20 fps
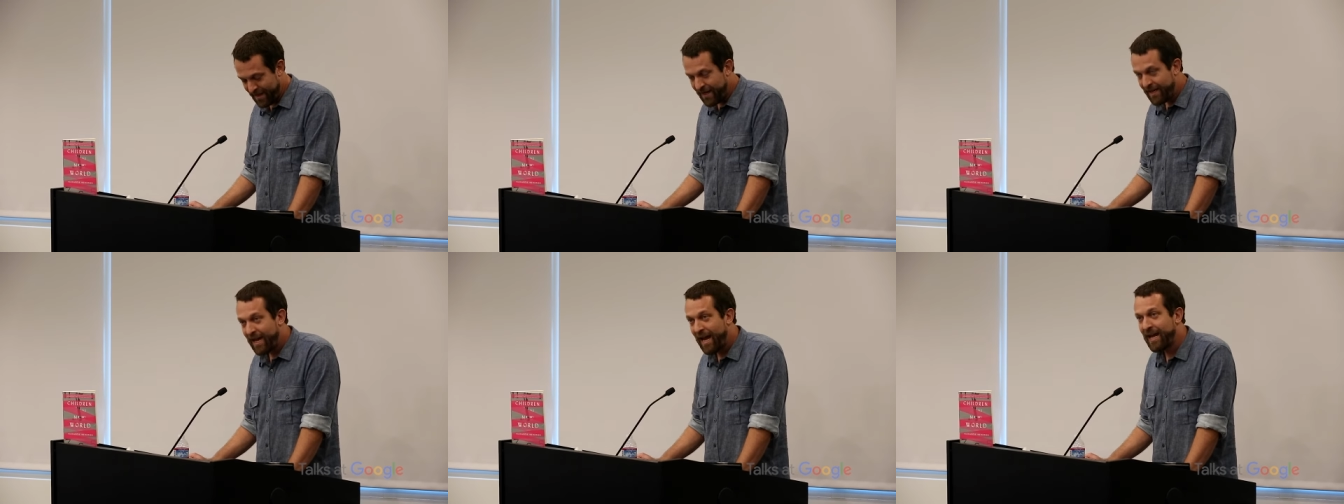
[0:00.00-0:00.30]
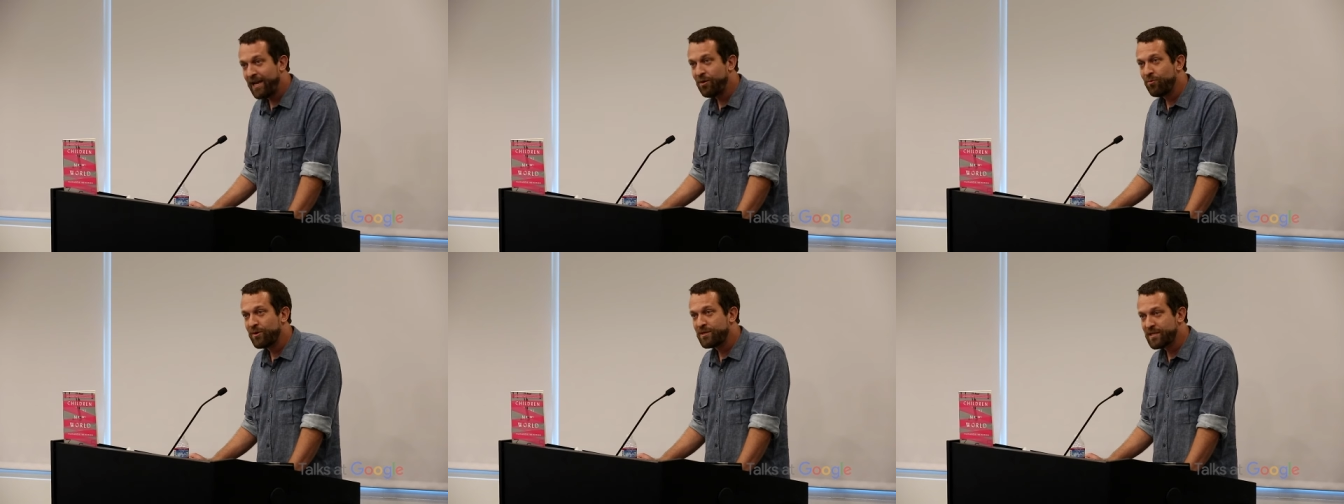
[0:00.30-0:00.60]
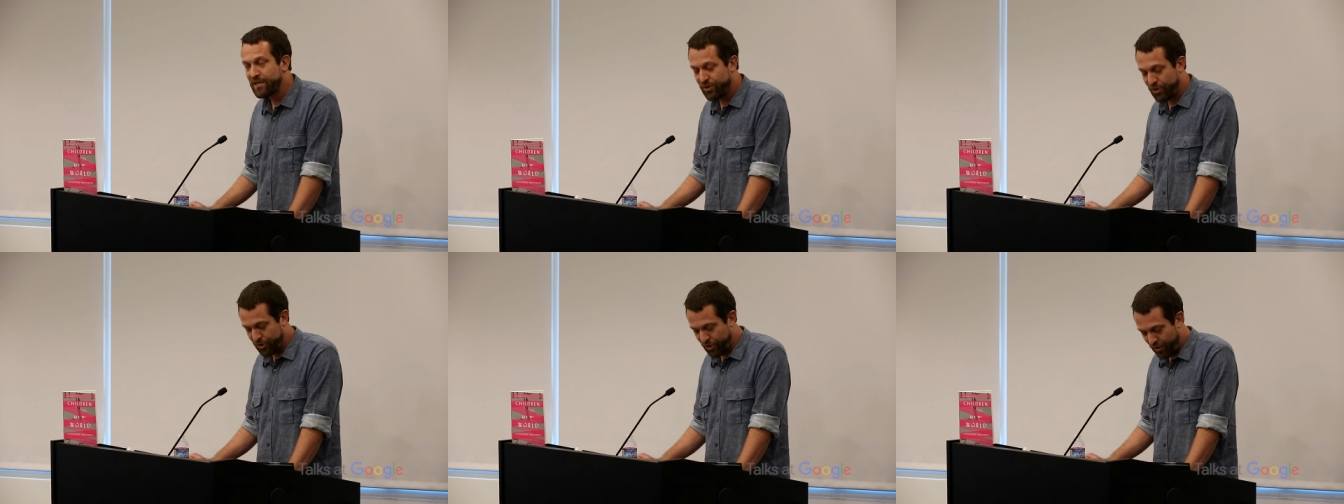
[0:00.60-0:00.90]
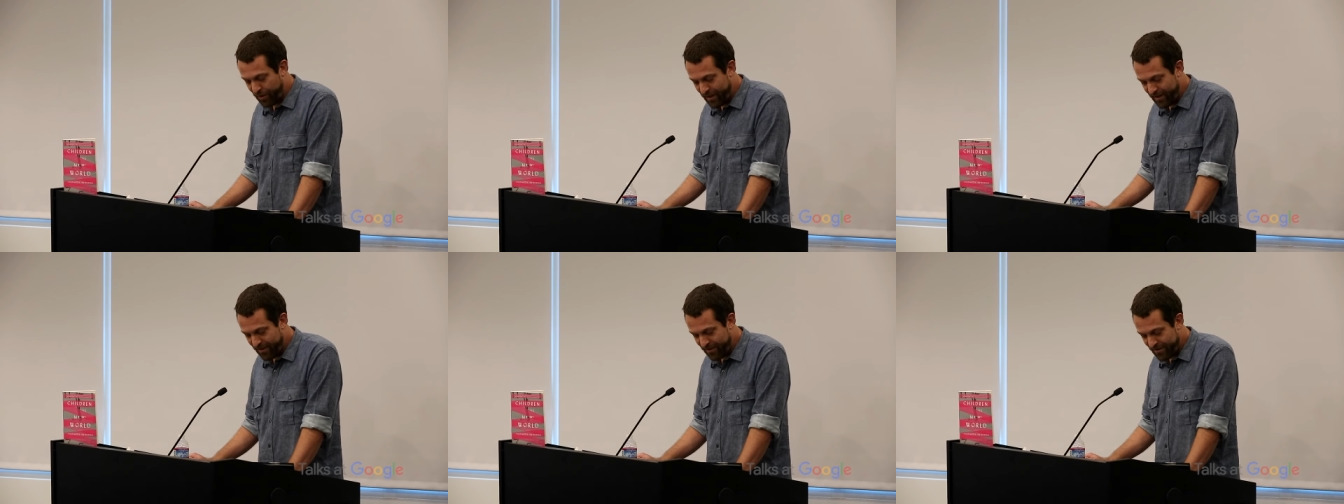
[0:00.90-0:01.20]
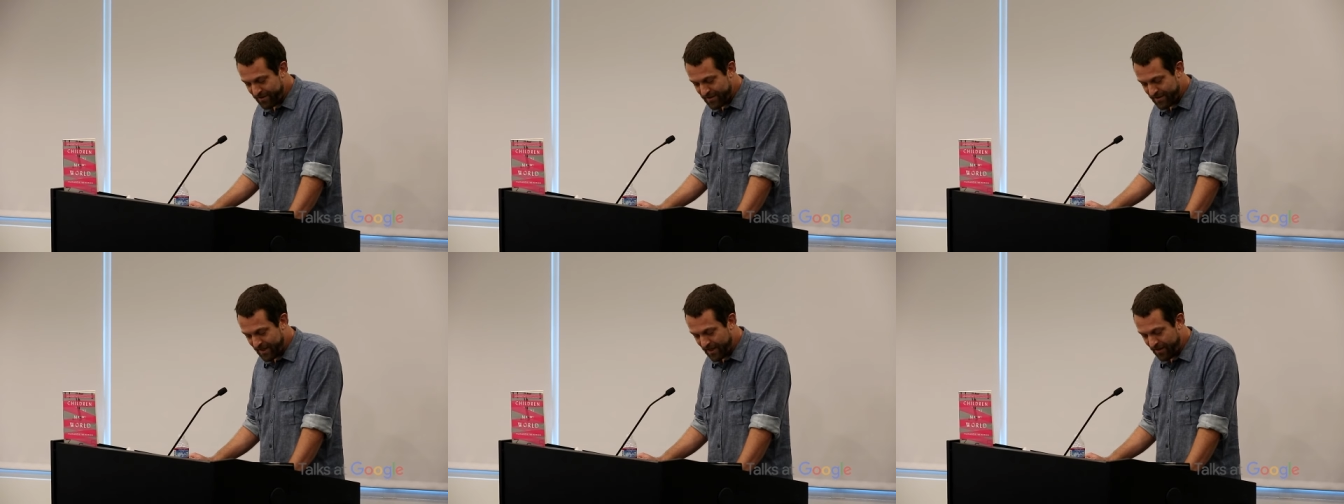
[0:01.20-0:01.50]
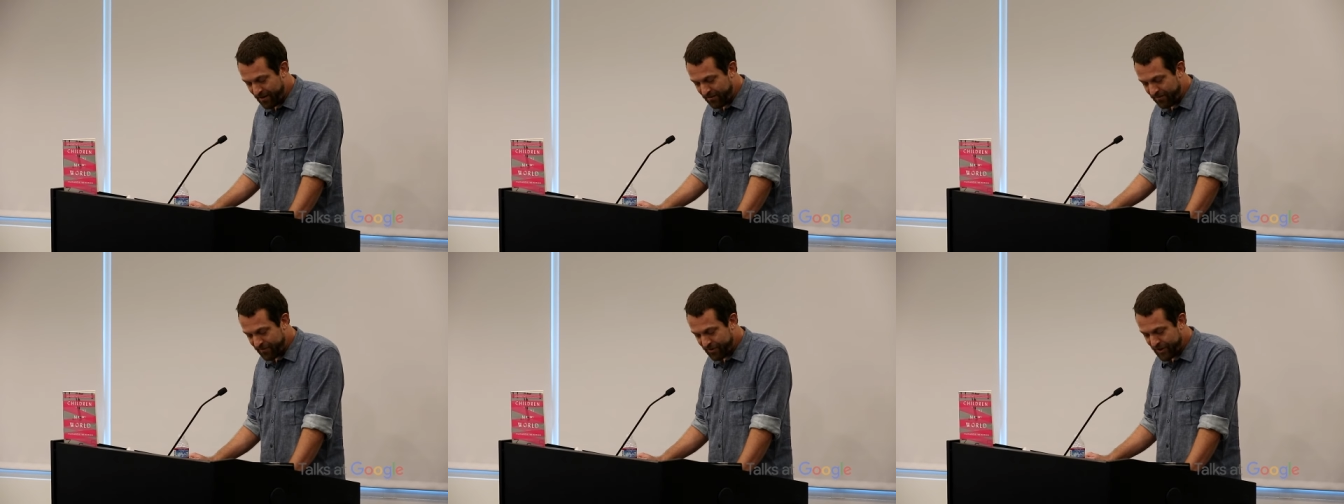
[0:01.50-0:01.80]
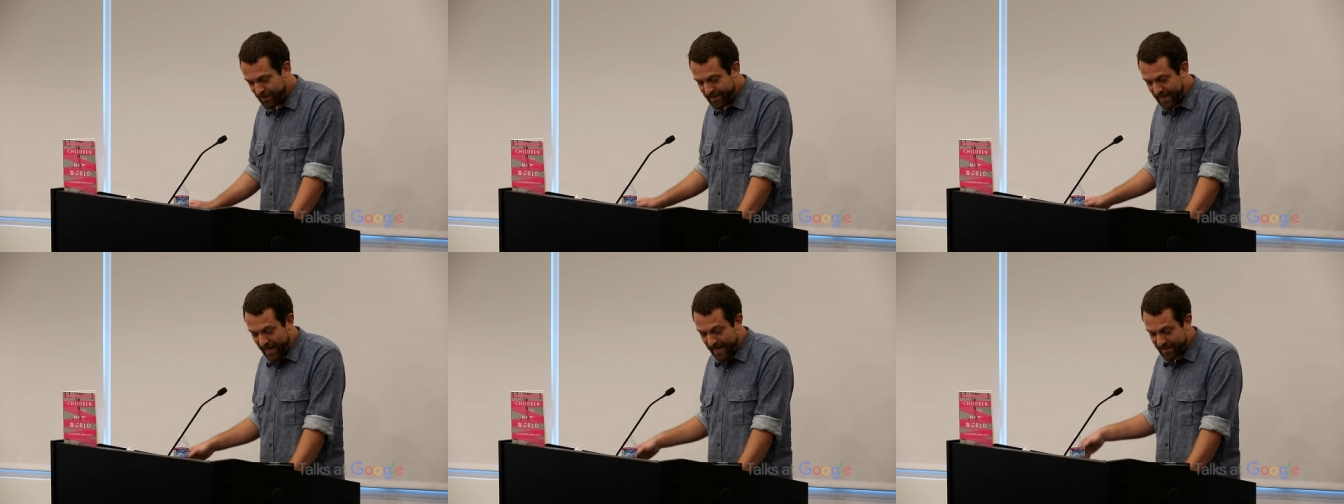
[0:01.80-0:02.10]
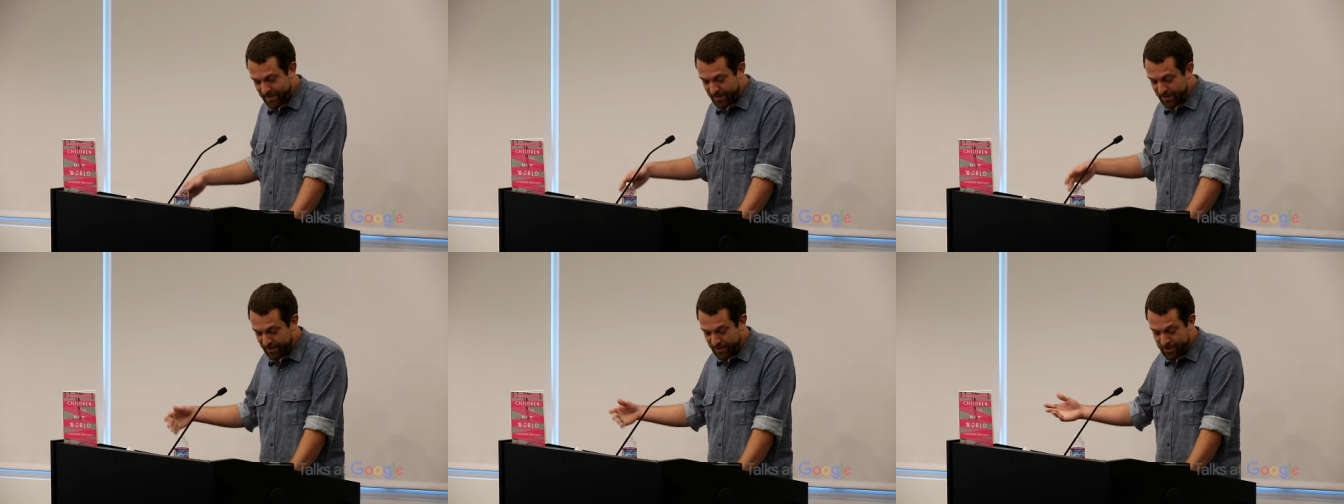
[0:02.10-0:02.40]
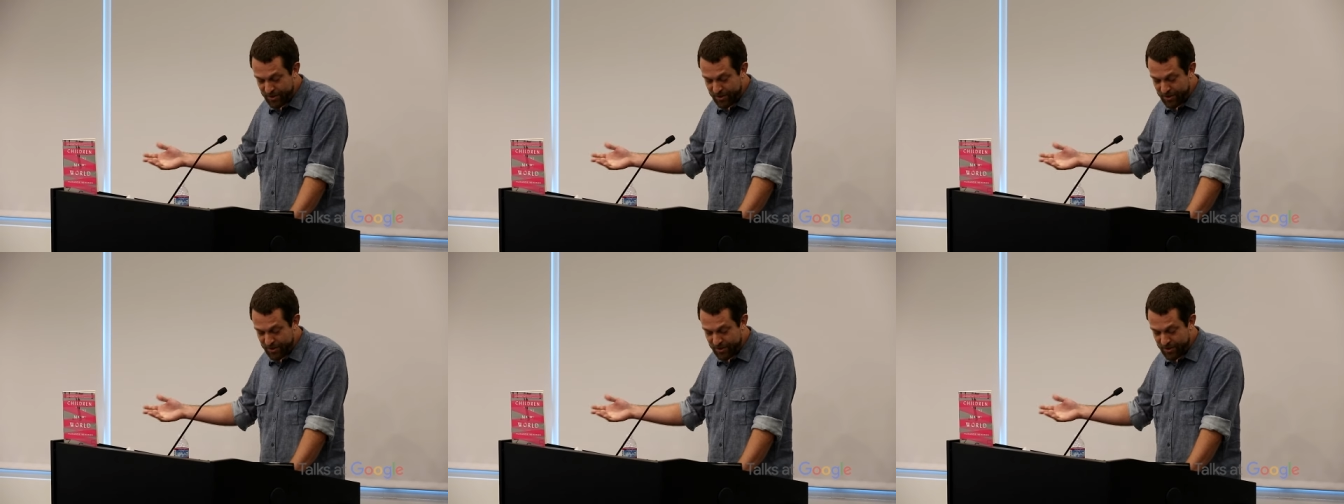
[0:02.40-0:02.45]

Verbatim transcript: Katie was enjoying herself. She danced to the